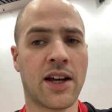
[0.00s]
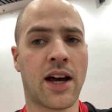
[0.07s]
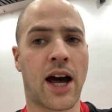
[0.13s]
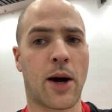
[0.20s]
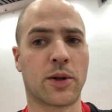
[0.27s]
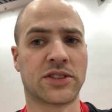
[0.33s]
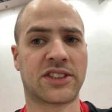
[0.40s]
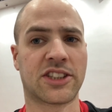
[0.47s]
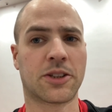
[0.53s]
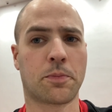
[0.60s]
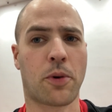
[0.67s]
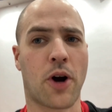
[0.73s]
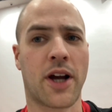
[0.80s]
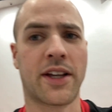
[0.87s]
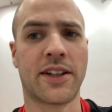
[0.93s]
I was
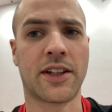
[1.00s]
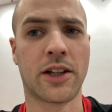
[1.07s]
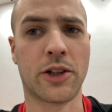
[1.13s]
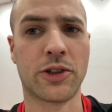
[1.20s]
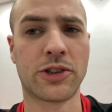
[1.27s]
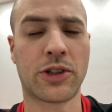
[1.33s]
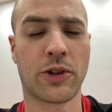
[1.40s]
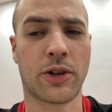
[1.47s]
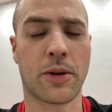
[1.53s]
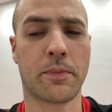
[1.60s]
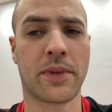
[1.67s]
disappointed to lose to him